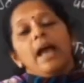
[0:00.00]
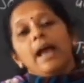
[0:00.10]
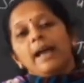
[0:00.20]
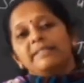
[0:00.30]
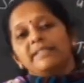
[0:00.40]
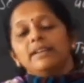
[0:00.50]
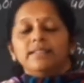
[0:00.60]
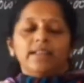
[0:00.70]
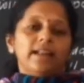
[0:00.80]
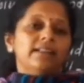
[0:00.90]
as
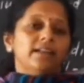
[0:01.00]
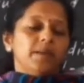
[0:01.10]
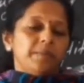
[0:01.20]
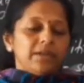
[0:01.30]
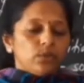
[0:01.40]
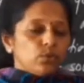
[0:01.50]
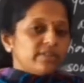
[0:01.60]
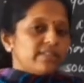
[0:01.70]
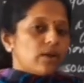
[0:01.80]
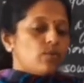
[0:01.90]
there are the different
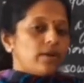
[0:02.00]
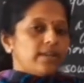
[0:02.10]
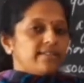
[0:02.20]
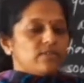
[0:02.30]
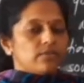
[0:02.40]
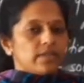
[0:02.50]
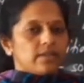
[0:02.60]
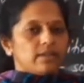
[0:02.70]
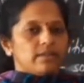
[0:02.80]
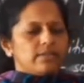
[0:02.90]
tools nowadays
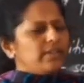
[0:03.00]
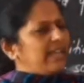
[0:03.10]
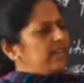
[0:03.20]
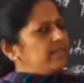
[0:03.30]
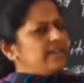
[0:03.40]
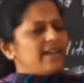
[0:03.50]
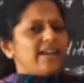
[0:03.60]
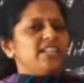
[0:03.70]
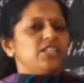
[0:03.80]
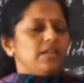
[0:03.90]
using. So there is one
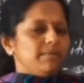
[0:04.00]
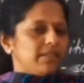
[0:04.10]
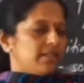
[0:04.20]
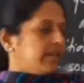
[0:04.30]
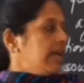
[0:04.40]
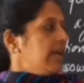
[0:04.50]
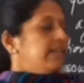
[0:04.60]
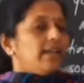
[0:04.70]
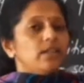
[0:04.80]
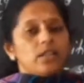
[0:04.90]
traditional method.
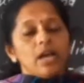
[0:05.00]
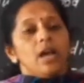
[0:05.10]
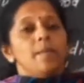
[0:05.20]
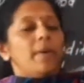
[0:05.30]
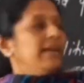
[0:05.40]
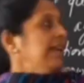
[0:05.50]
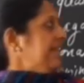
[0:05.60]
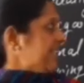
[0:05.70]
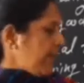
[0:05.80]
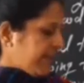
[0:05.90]
There is a funnel
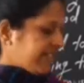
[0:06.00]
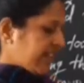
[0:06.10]
shaped